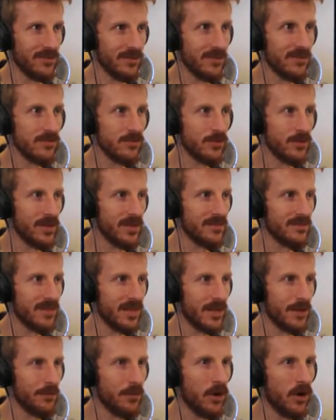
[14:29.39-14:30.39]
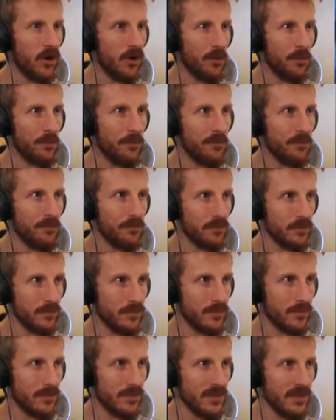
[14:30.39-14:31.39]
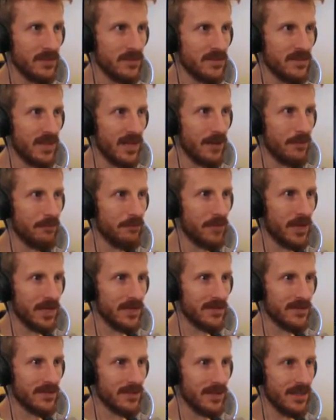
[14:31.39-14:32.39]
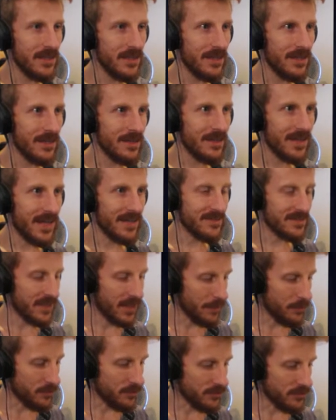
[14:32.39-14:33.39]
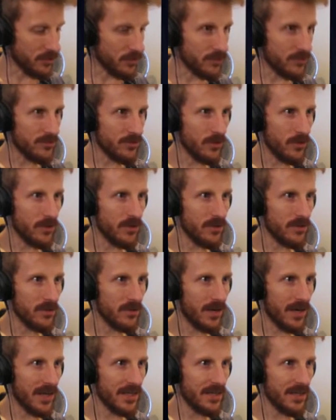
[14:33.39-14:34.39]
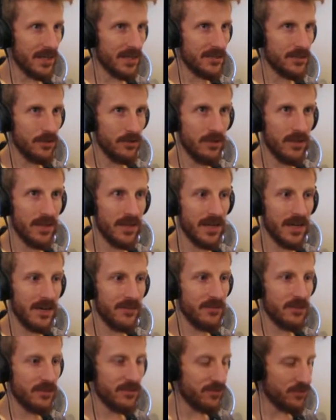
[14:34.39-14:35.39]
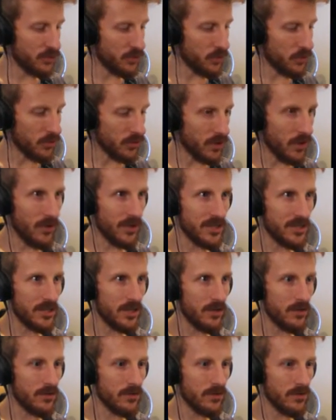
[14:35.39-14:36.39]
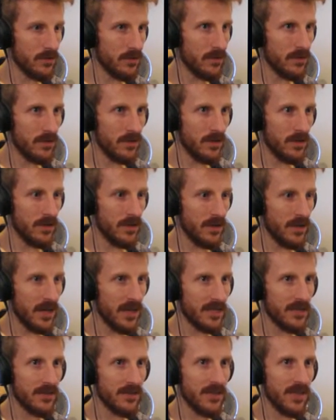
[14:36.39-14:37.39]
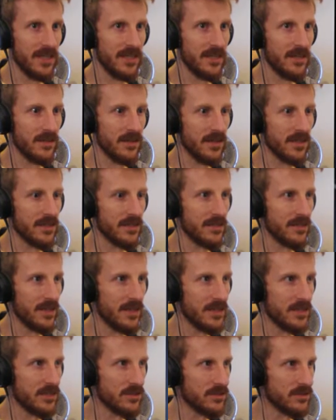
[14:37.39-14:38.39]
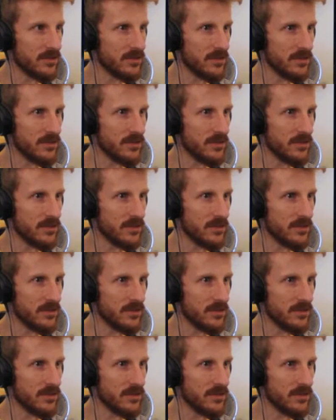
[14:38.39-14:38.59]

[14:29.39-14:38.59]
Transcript: This is where I set up home, set up base last episode. So I, I don't think I have any fuel. No, I don't. I could light it. I could light it.